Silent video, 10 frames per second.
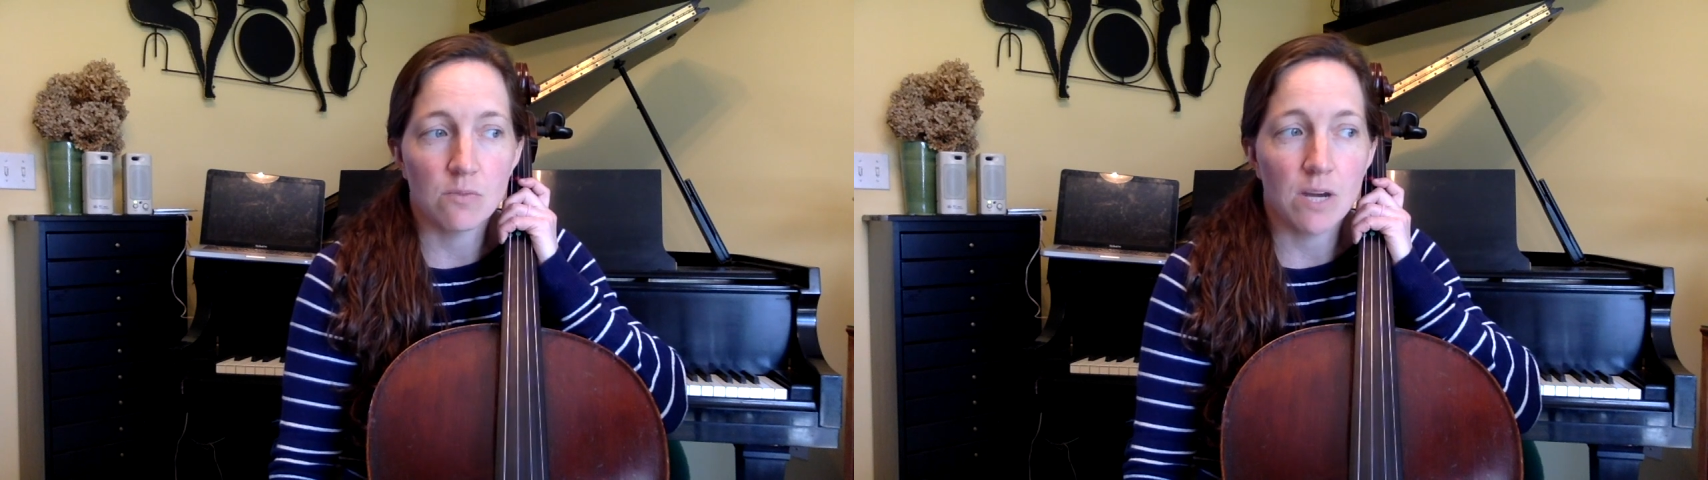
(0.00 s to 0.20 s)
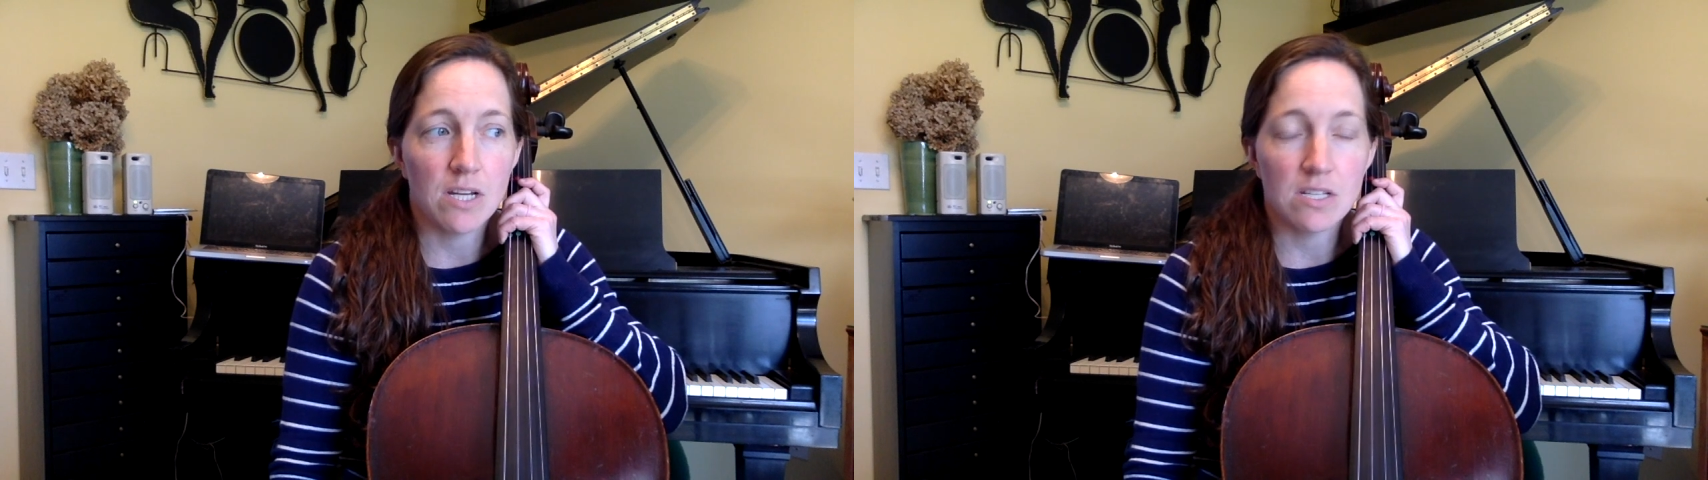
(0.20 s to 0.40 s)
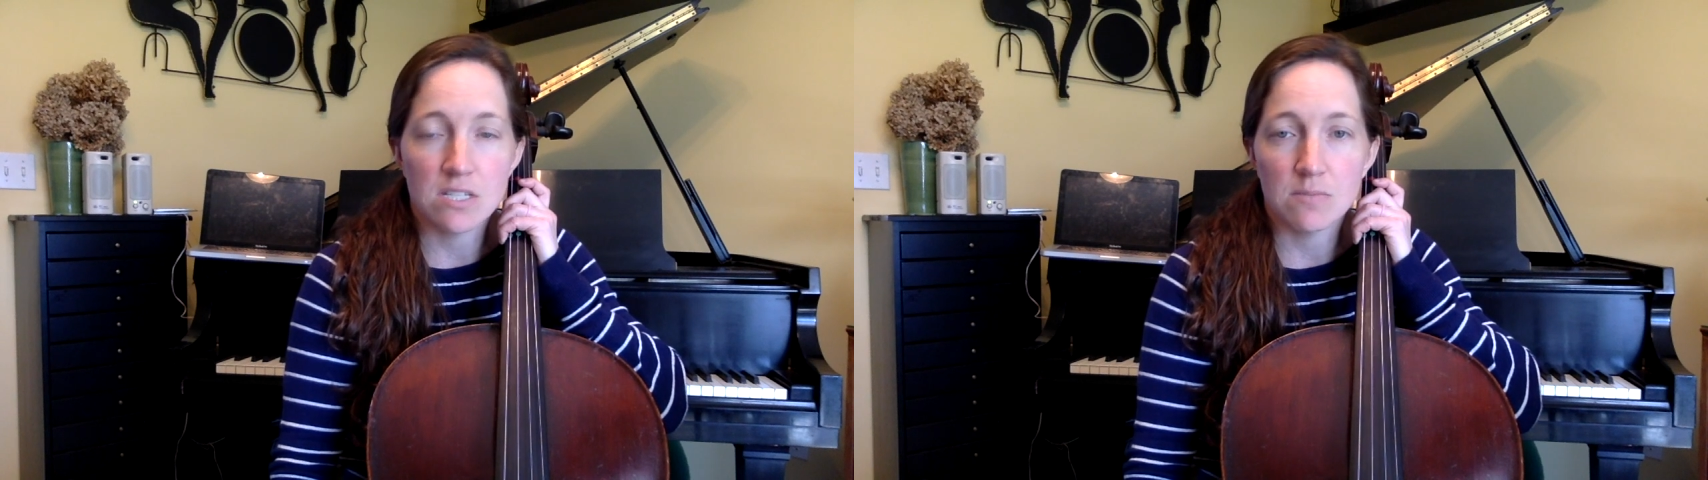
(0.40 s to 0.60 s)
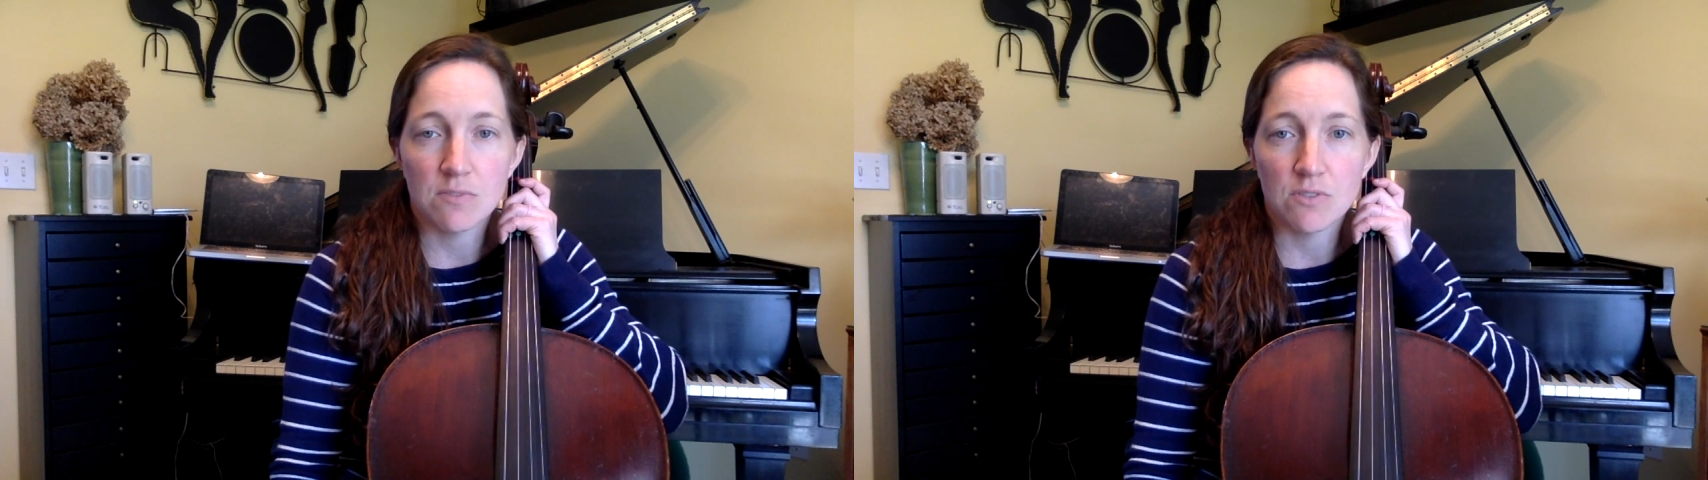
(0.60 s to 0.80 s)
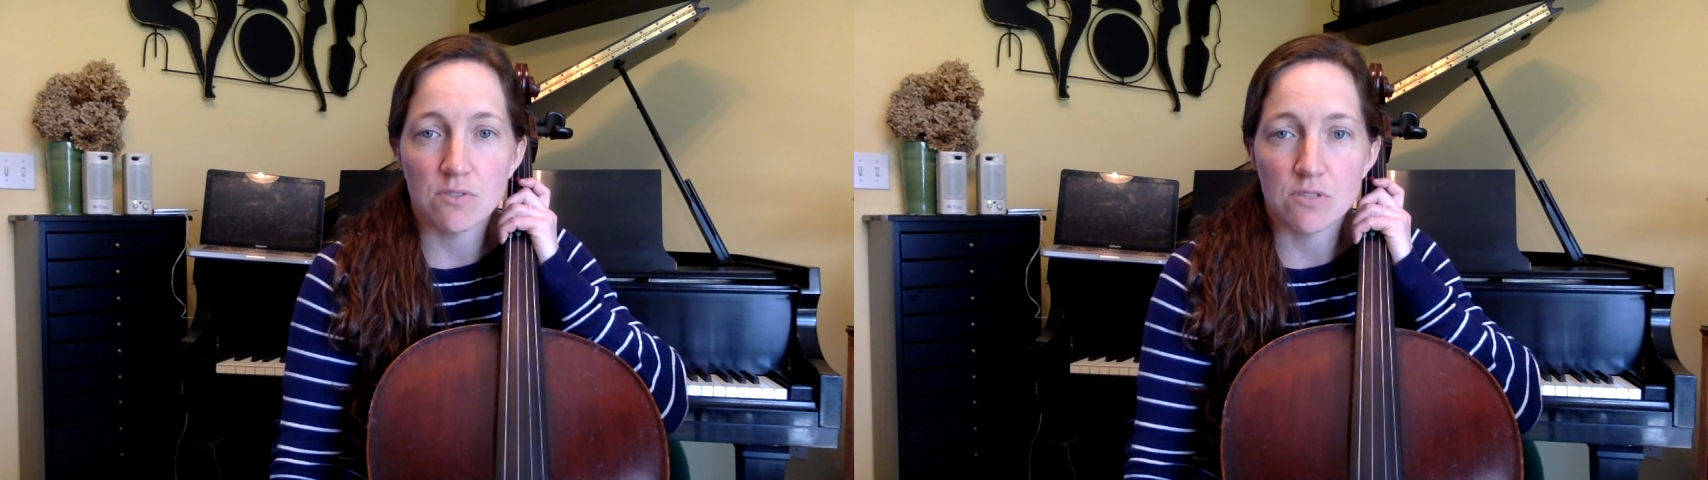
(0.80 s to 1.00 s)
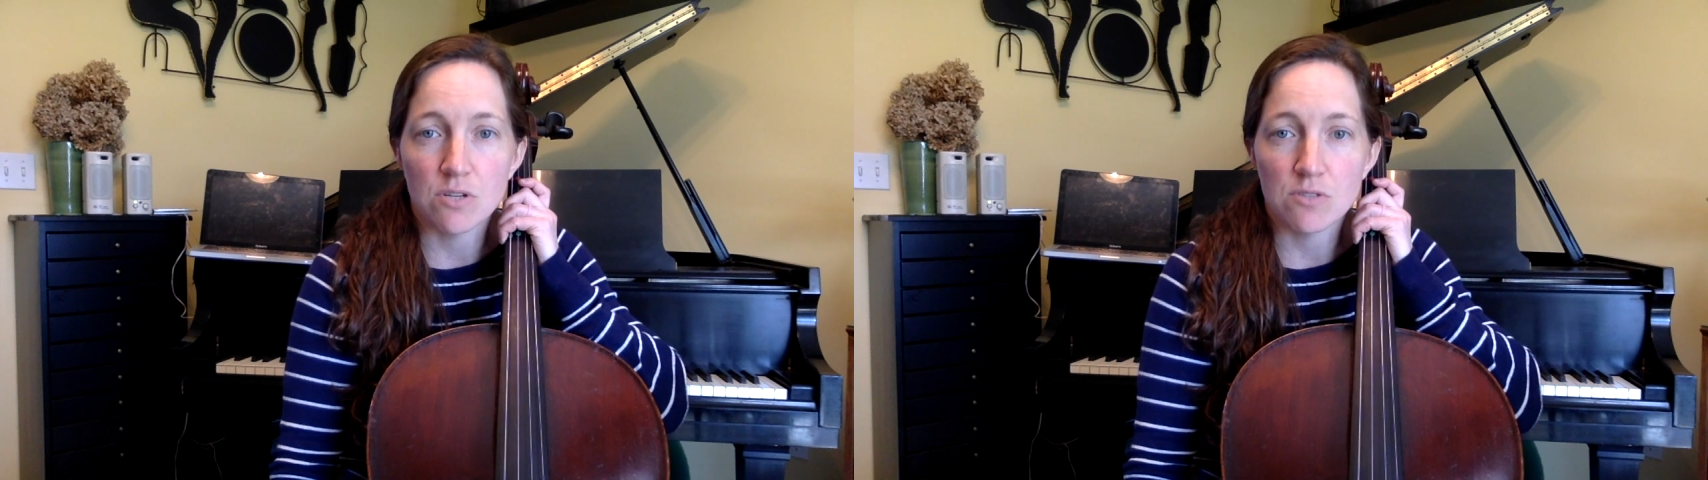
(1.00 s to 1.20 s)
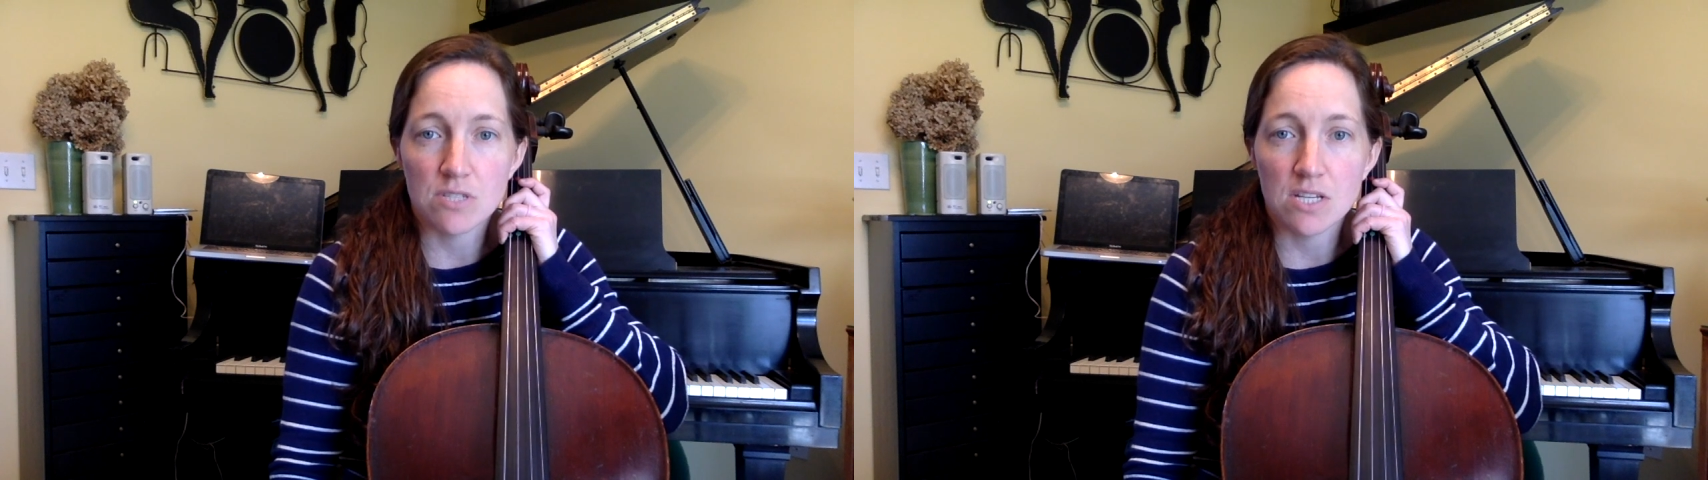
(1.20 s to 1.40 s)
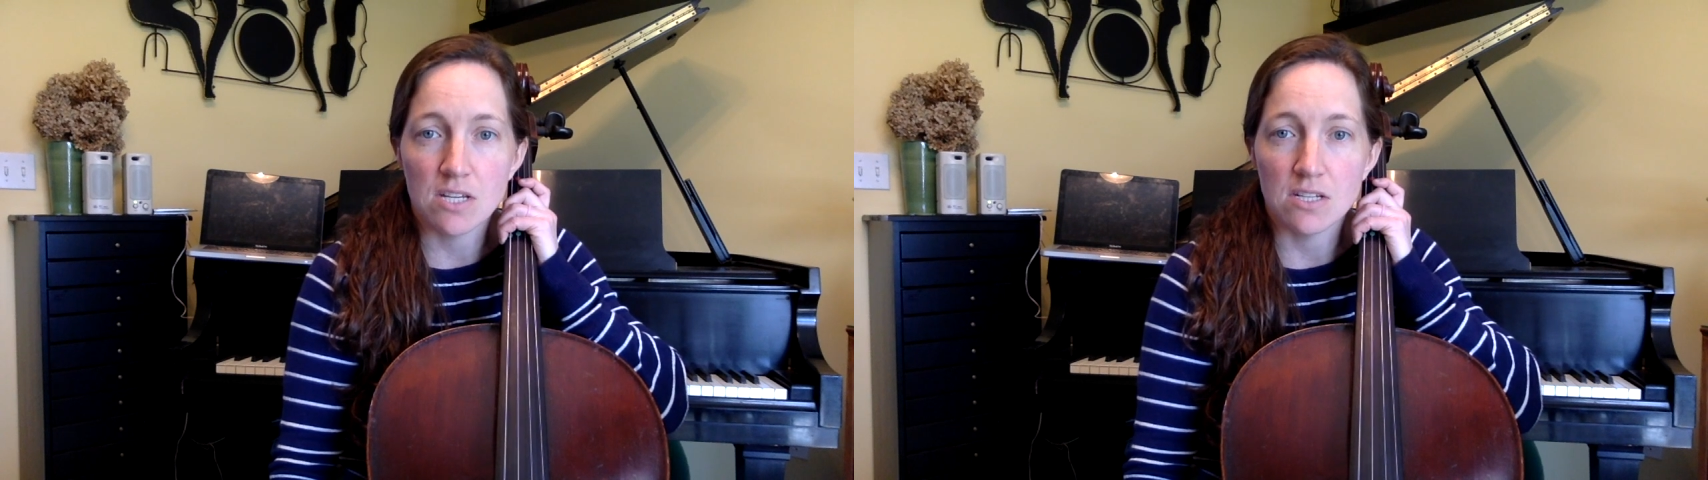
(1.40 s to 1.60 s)
writing some of those notes
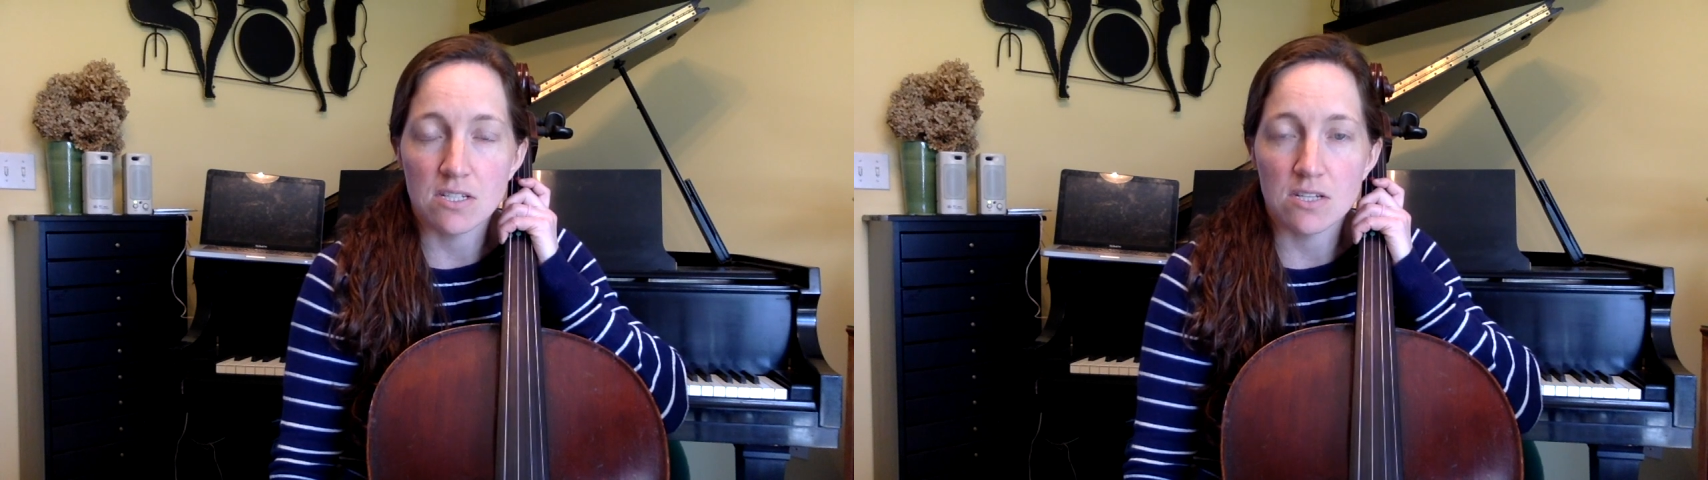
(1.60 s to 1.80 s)
in,